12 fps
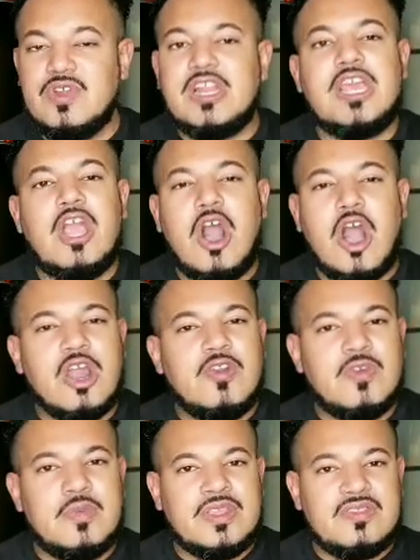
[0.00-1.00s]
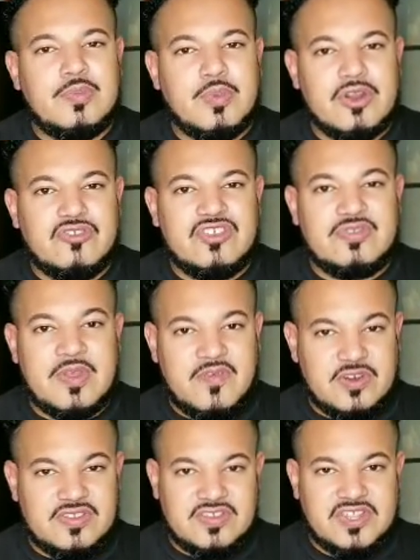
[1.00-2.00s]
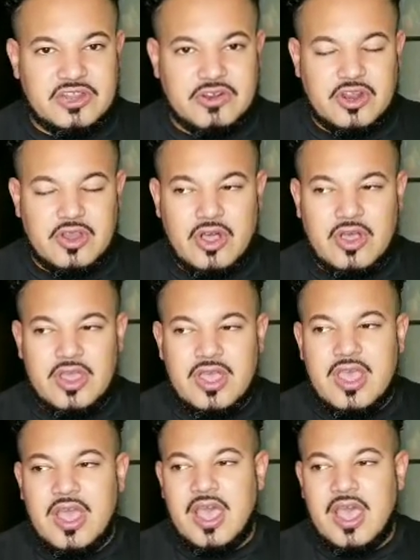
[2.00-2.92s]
really hard for me to purchase my first Integrity doll.